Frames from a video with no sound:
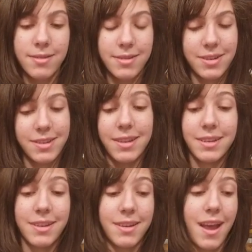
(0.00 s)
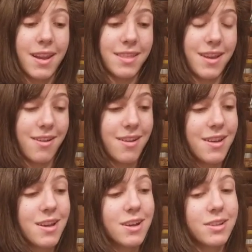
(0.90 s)
Just need to cut it there.
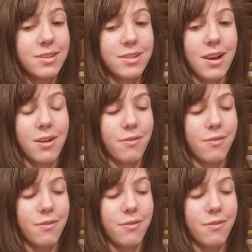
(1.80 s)
So